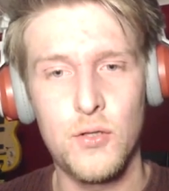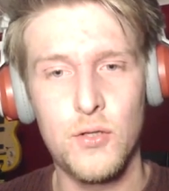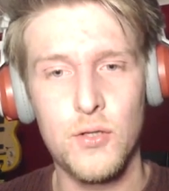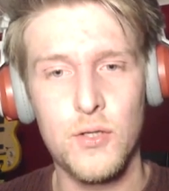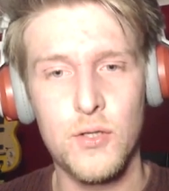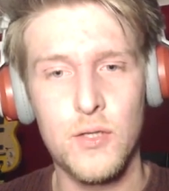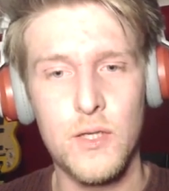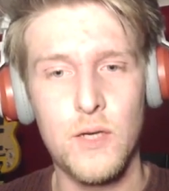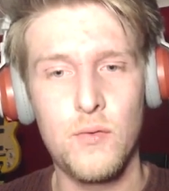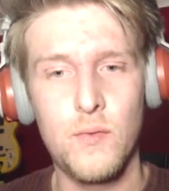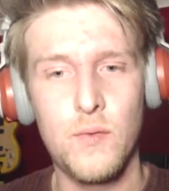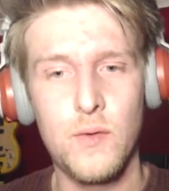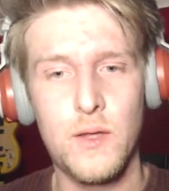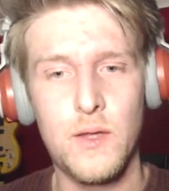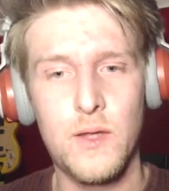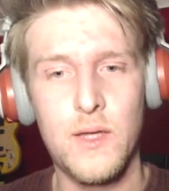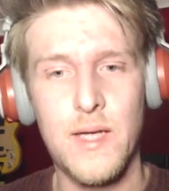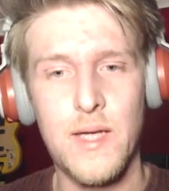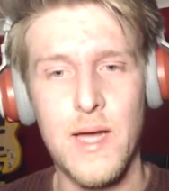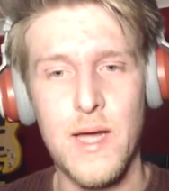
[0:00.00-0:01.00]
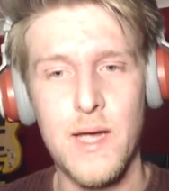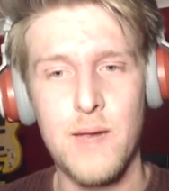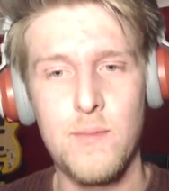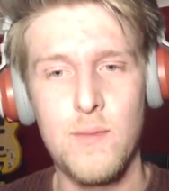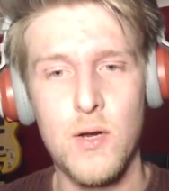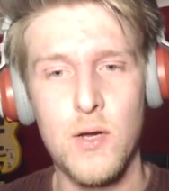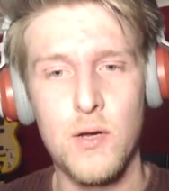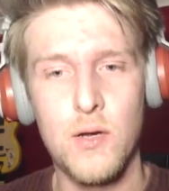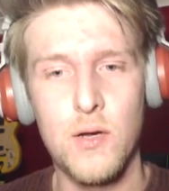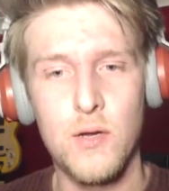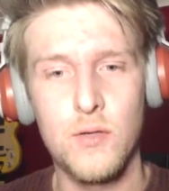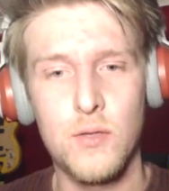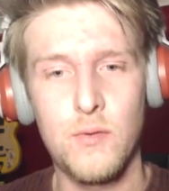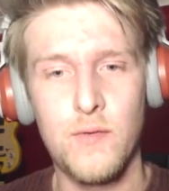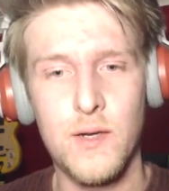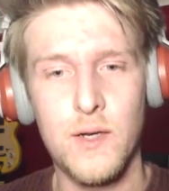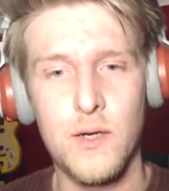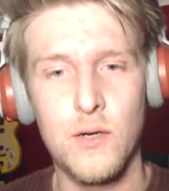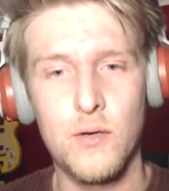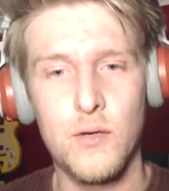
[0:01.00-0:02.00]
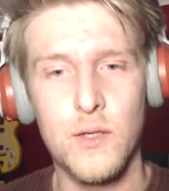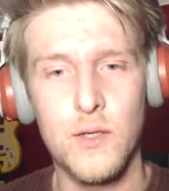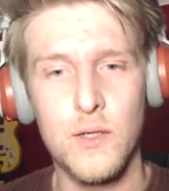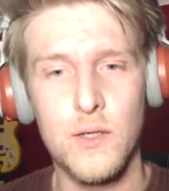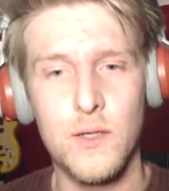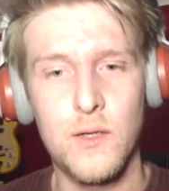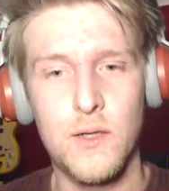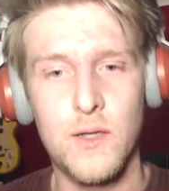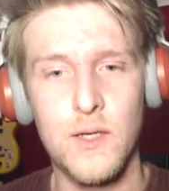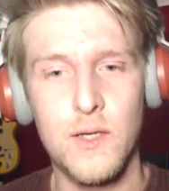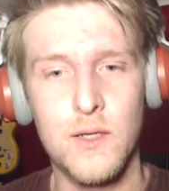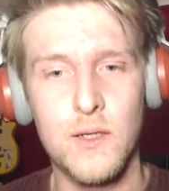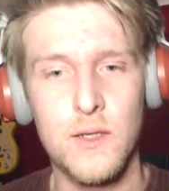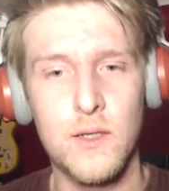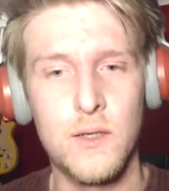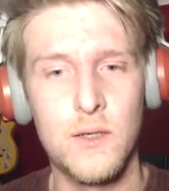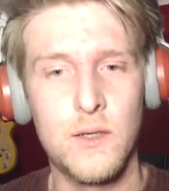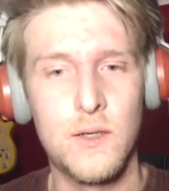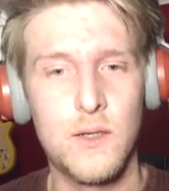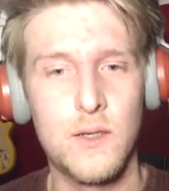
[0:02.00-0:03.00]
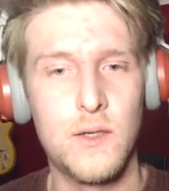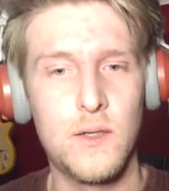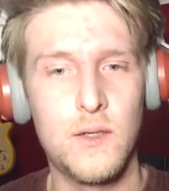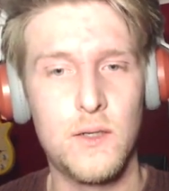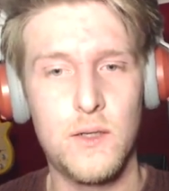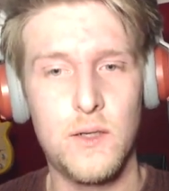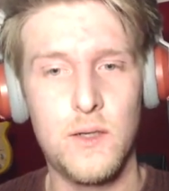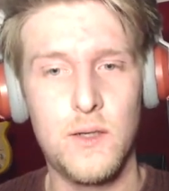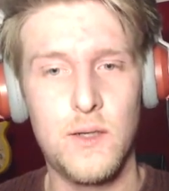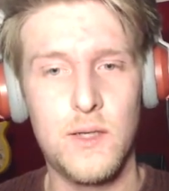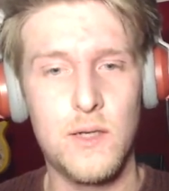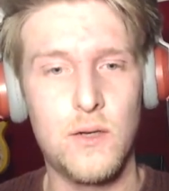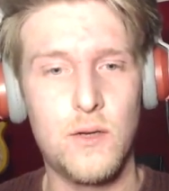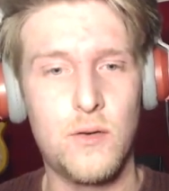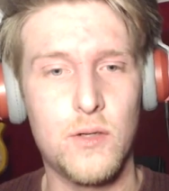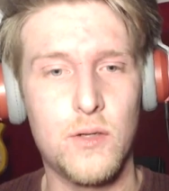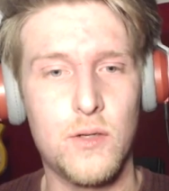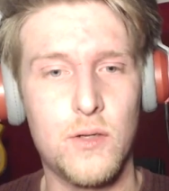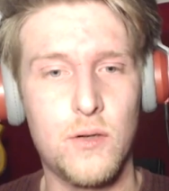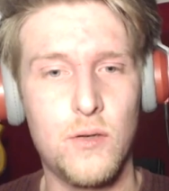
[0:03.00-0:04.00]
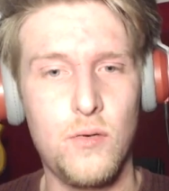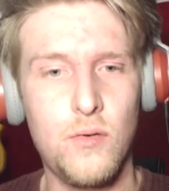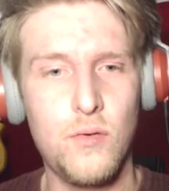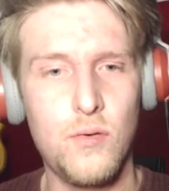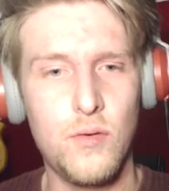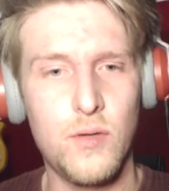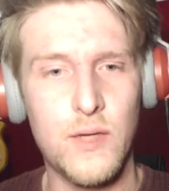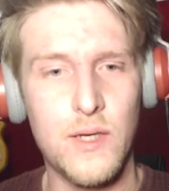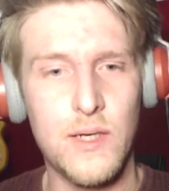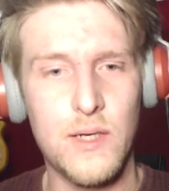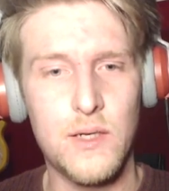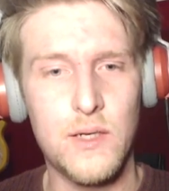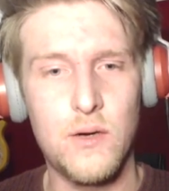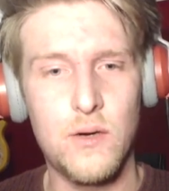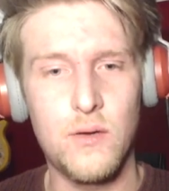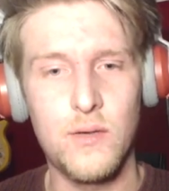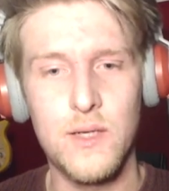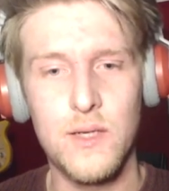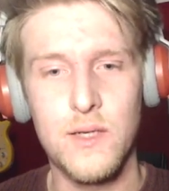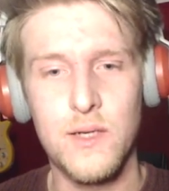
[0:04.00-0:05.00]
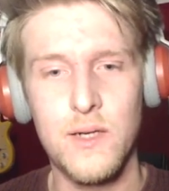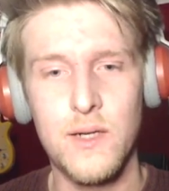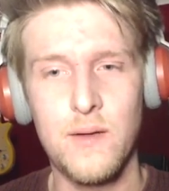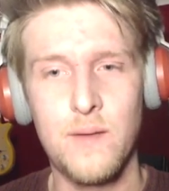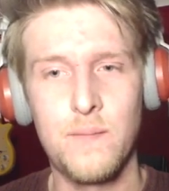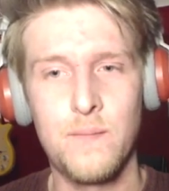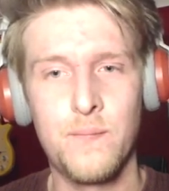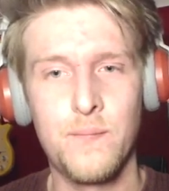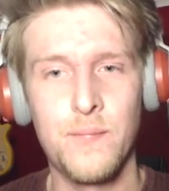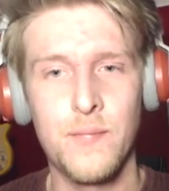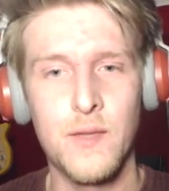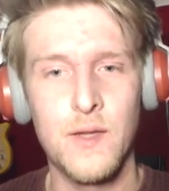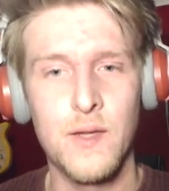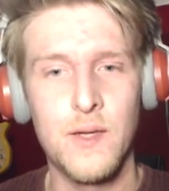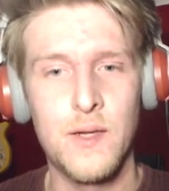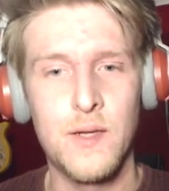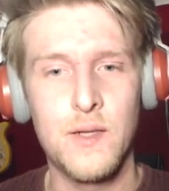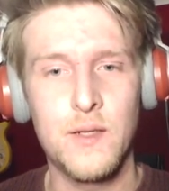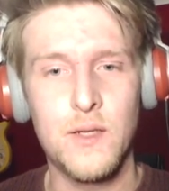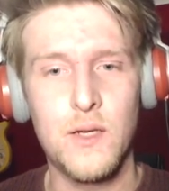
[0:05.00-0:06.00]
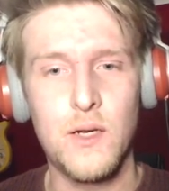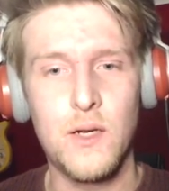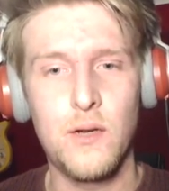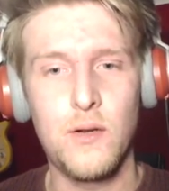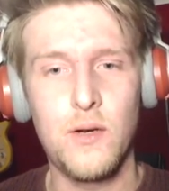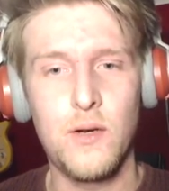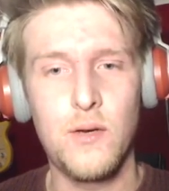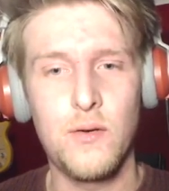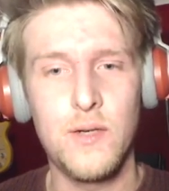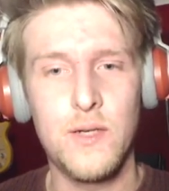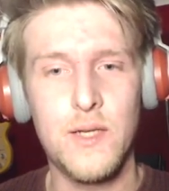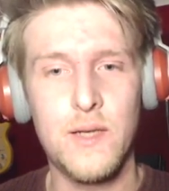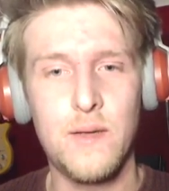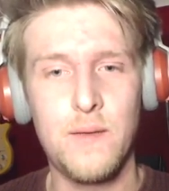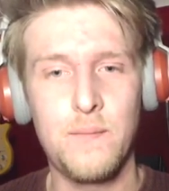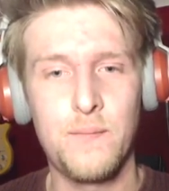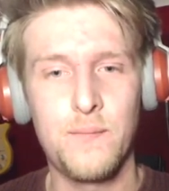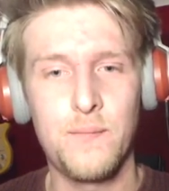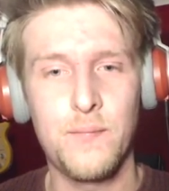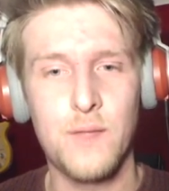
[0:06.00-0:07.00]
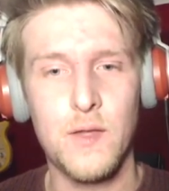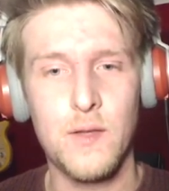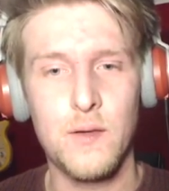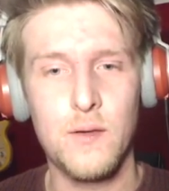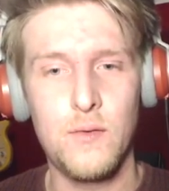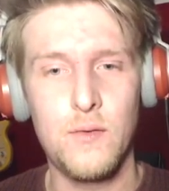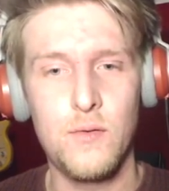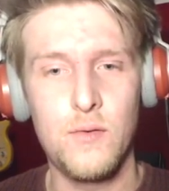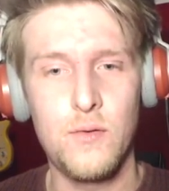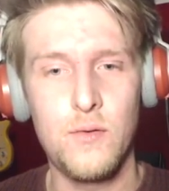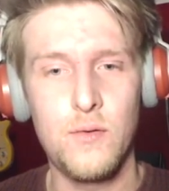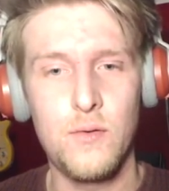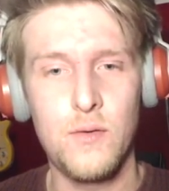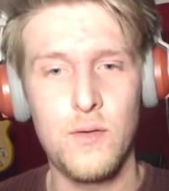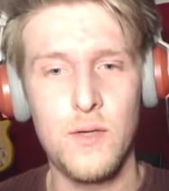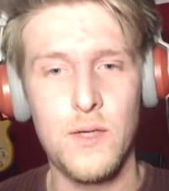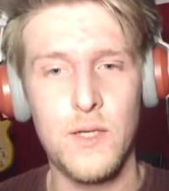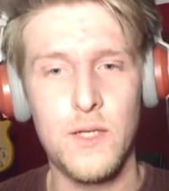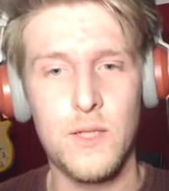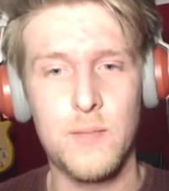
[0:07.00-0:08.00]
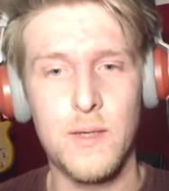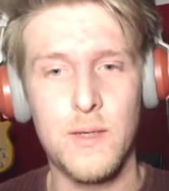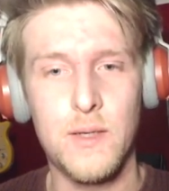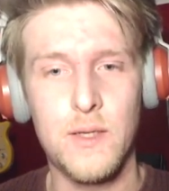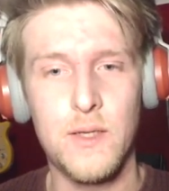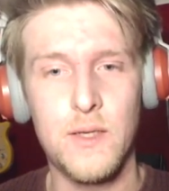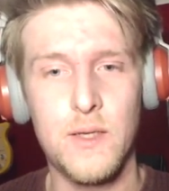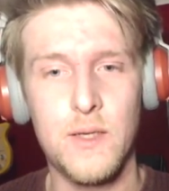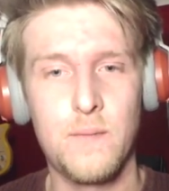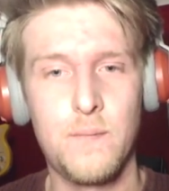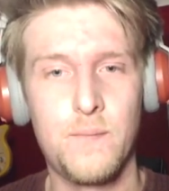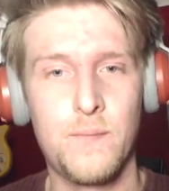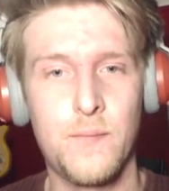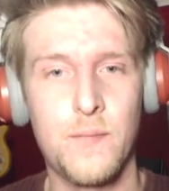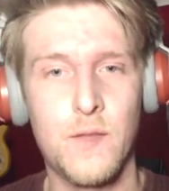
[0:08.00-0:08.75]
Just so the game knows that we've had a look at certain things. Turn these lights on. Oh, that's nice, isn't it? It's a lot nicer. Inspect this.